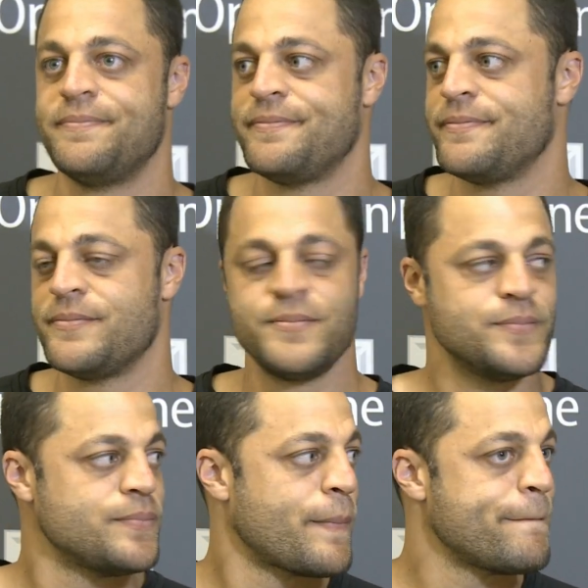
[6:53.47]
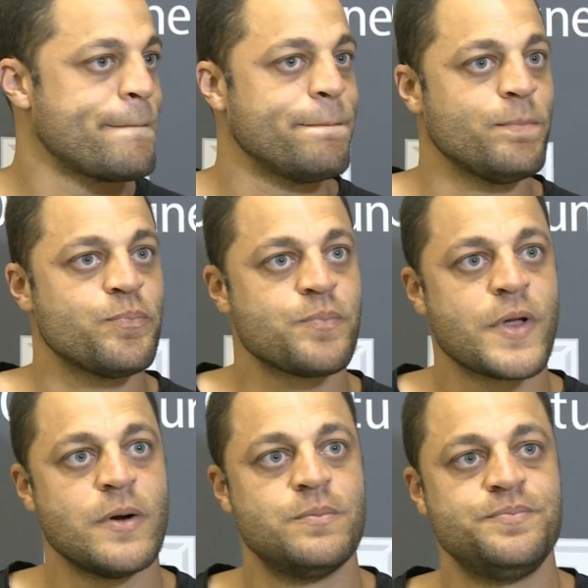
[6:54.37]
When you explain that
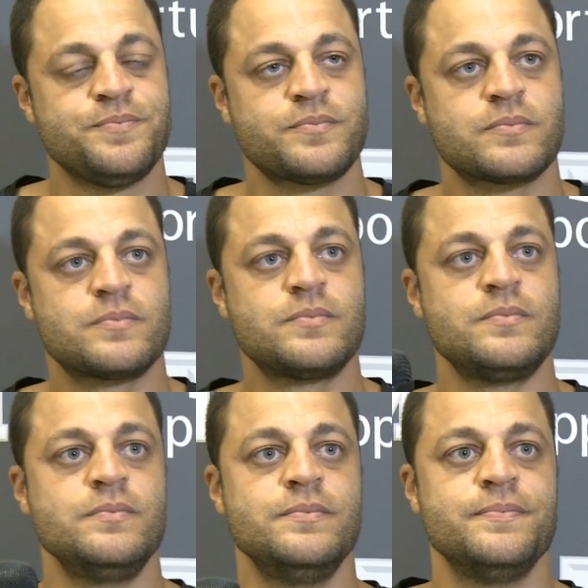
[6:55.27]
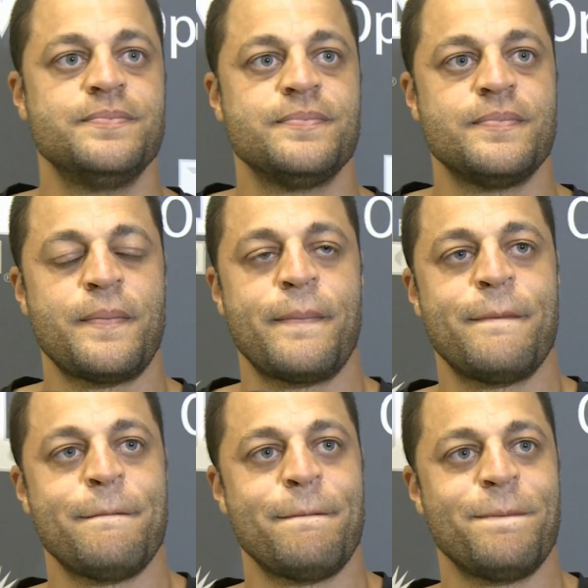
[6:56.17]
why, does that carry a little bit more weight
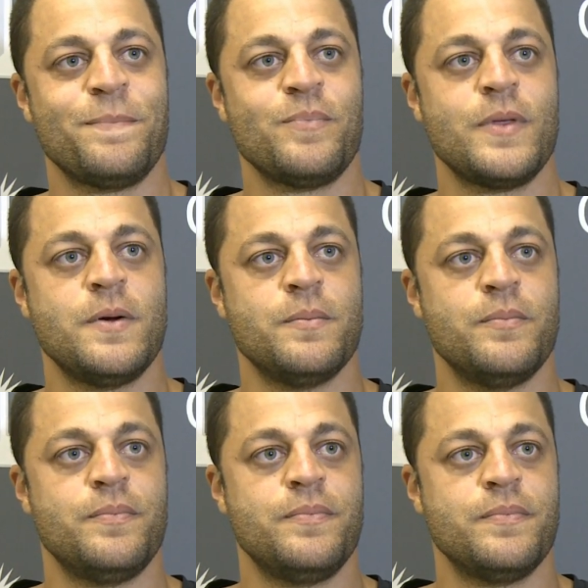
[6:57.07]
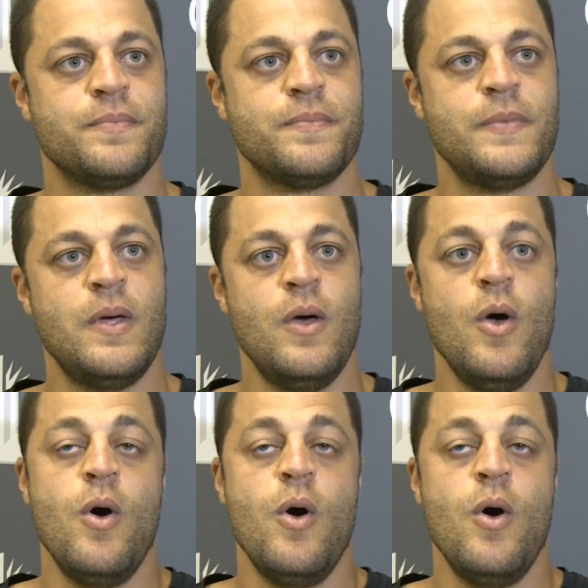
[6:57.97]
because of your NFL experience?